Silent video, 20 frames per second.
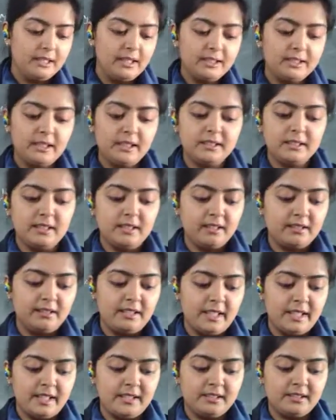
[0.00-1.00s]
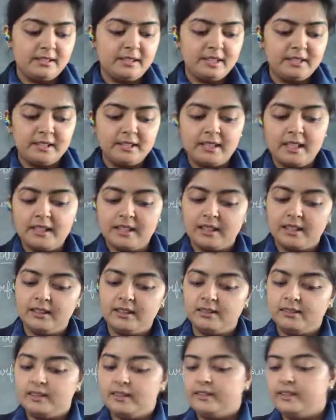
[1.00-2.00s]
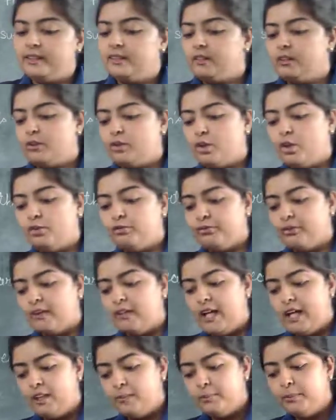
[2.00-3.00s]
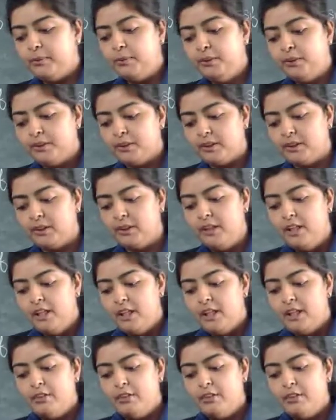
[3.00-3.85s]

This is another reason of land pollution.